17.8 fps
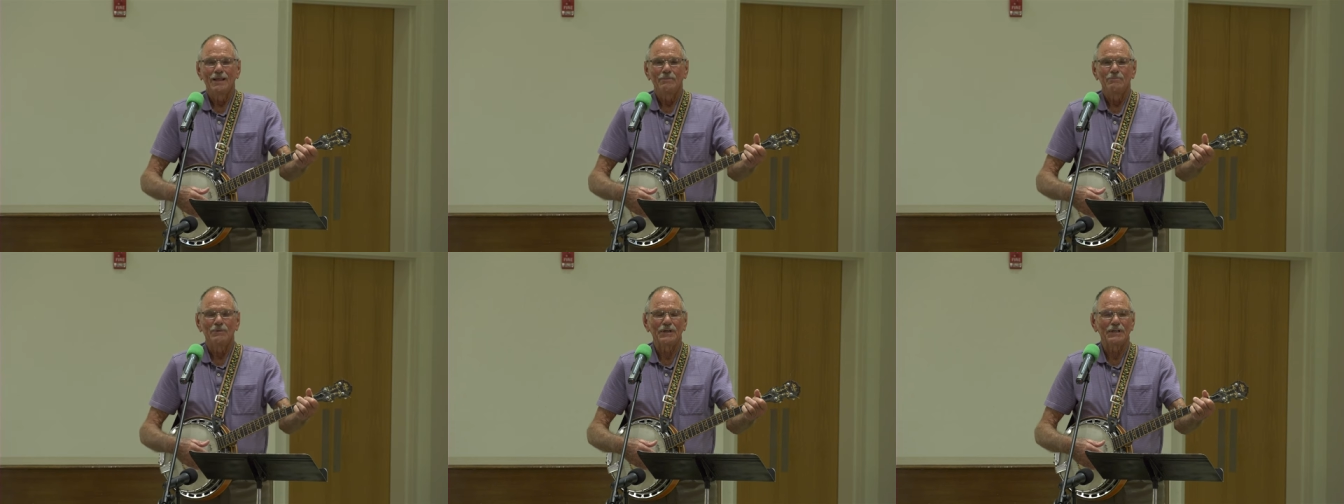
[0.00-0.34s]

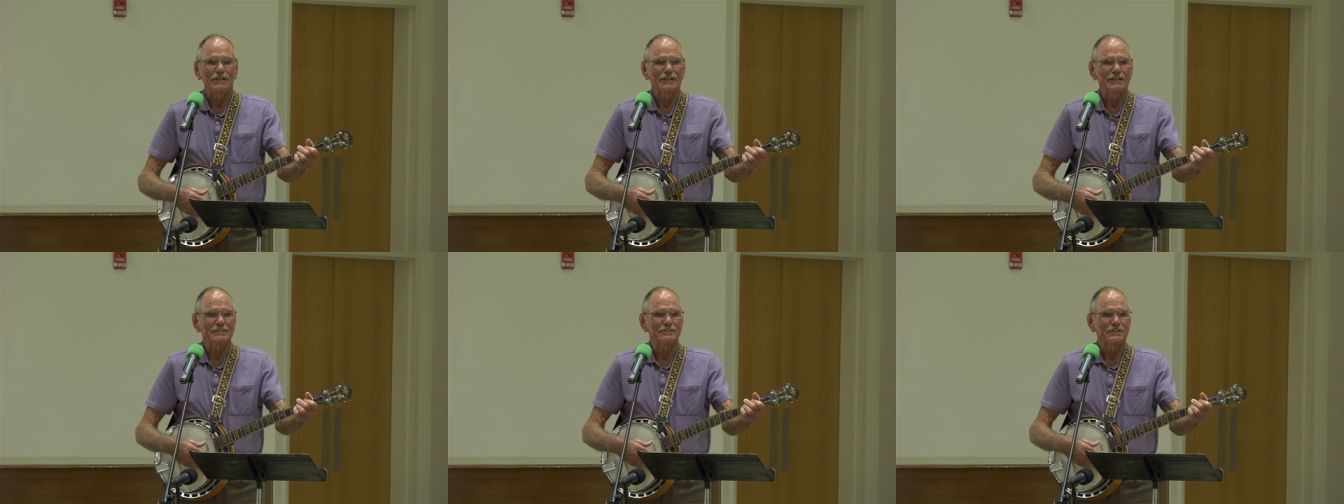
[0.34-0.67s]

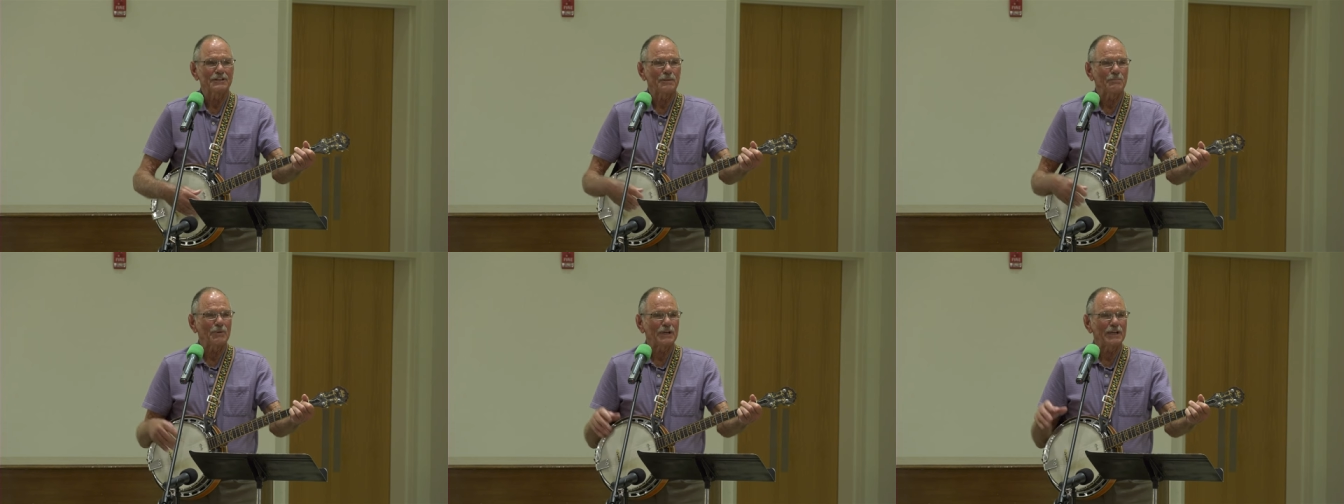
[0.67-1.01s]
But is
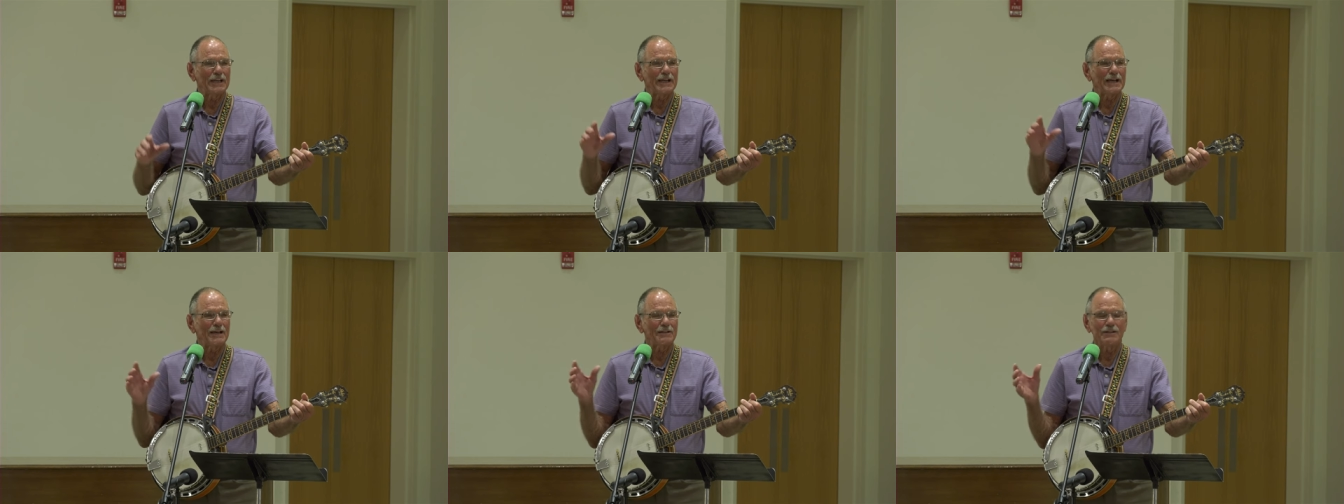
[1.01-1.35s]

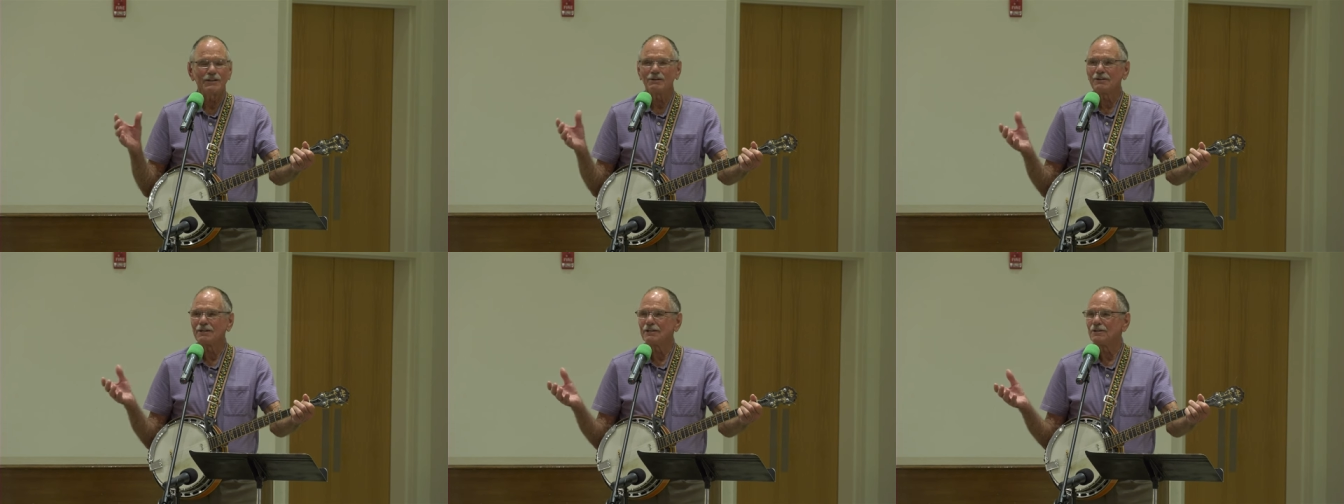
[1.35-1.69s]
anybody out
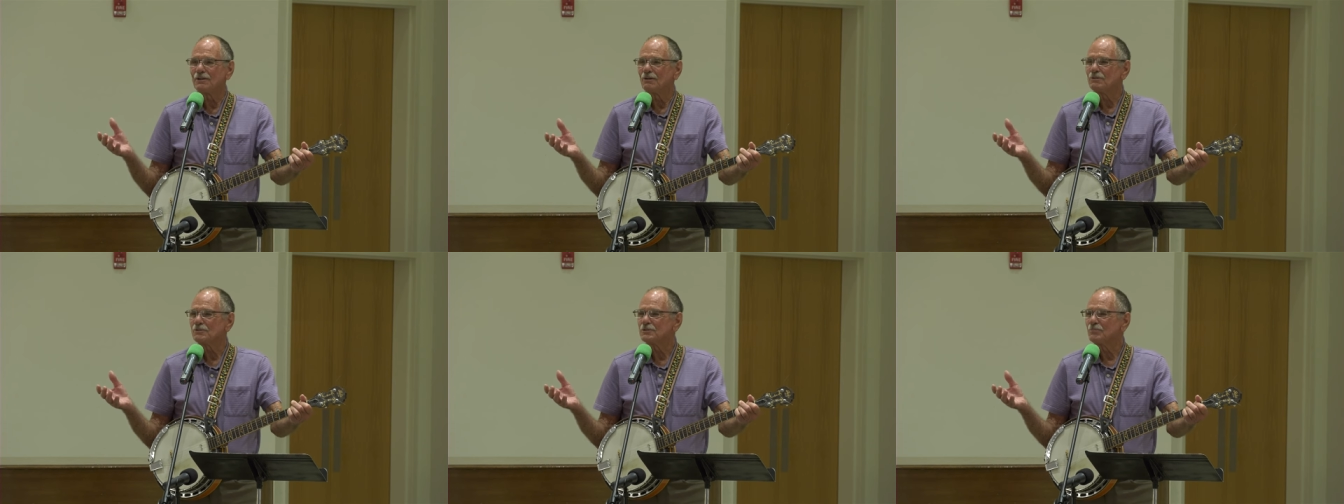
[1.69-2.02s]
here that
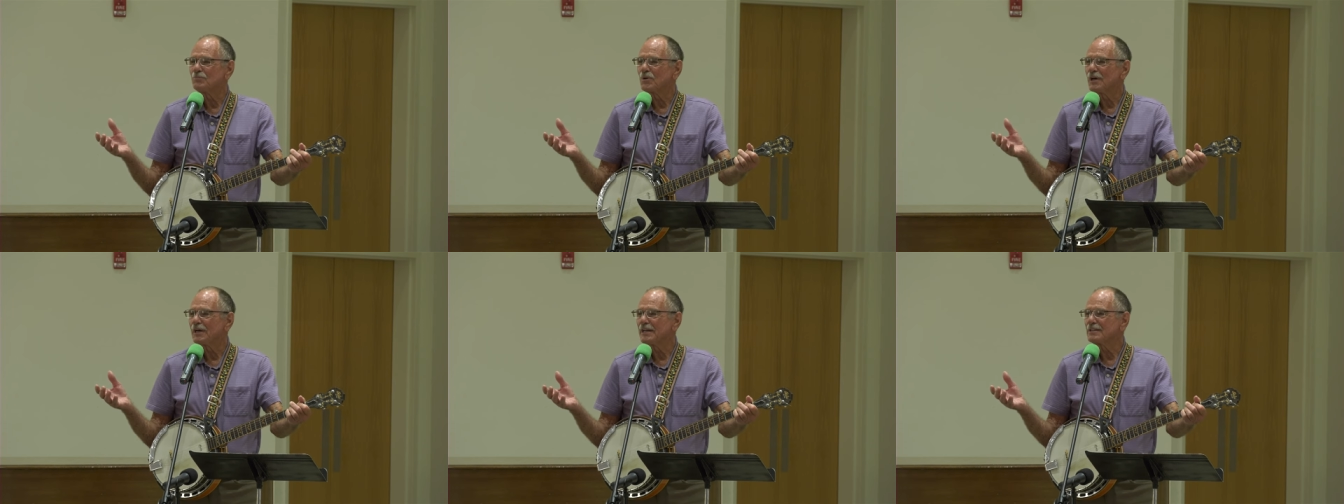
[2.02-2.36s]
knows the
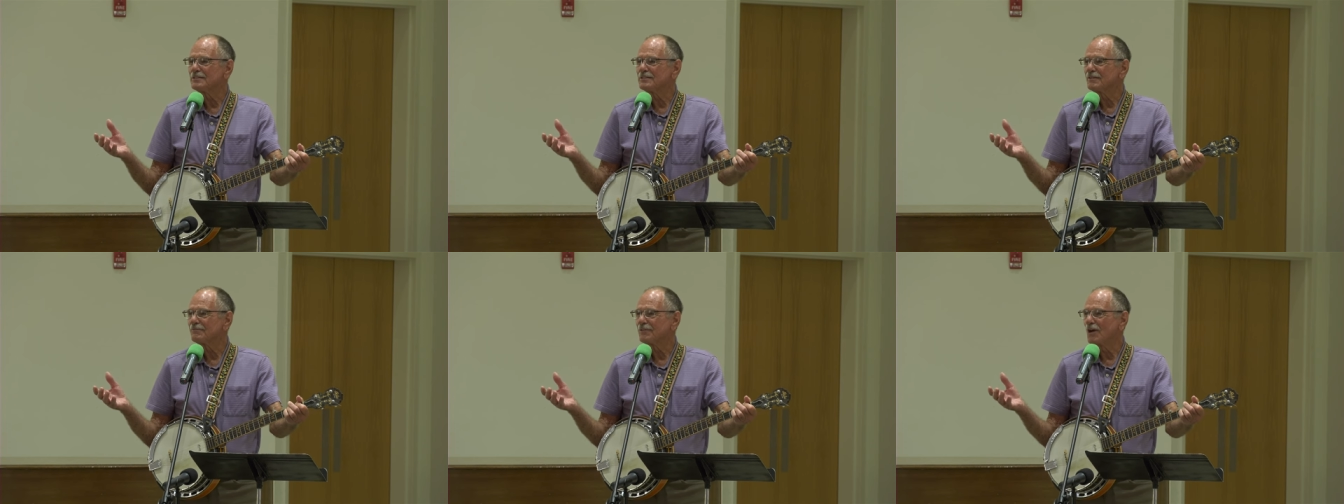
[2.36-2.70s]

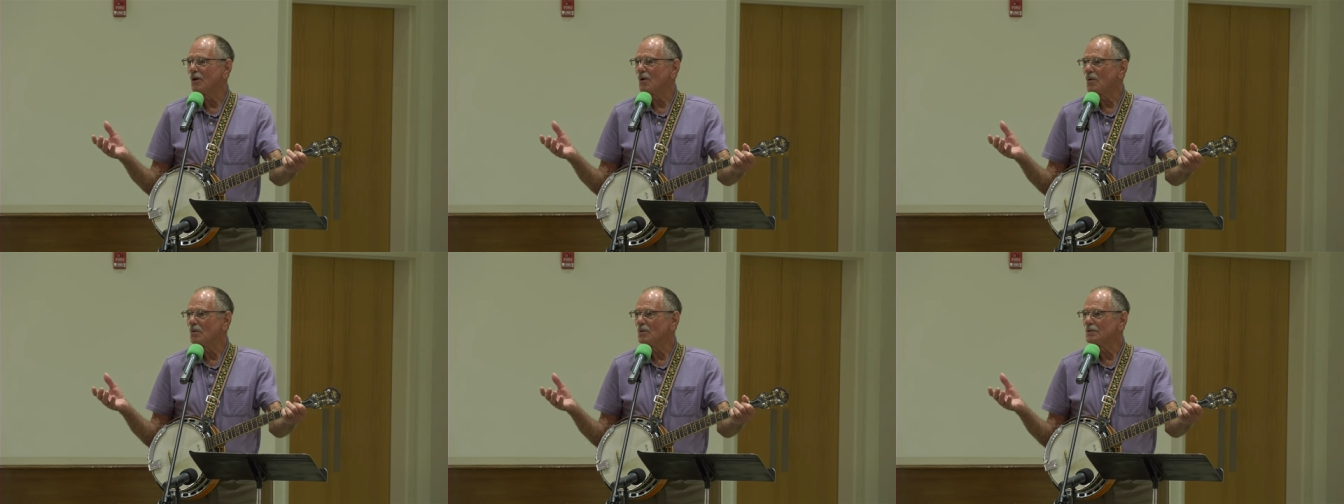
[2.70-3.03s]
price of
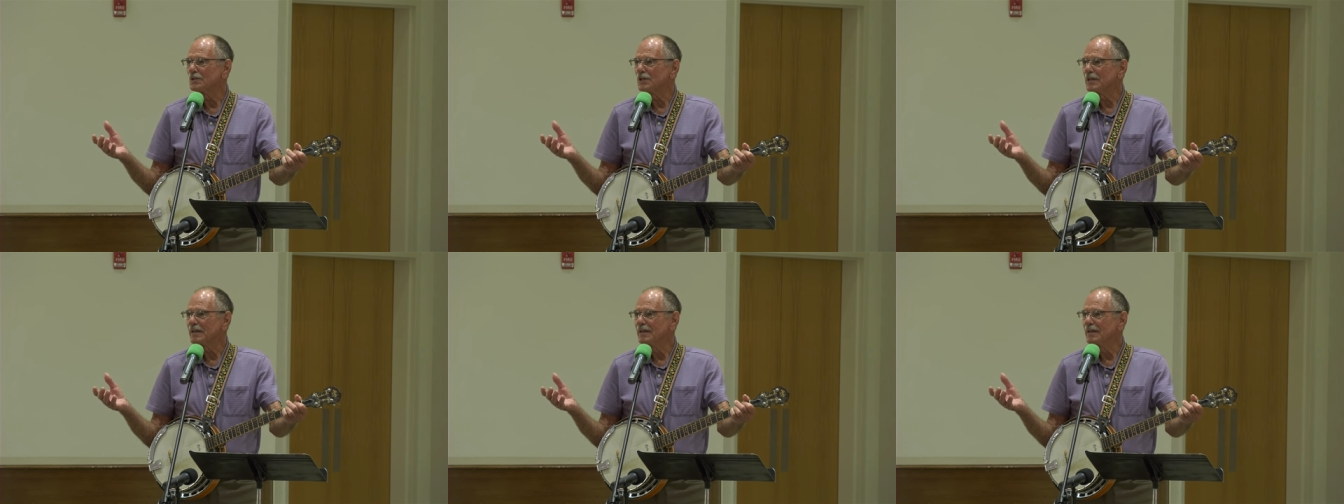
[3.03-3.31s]
gold?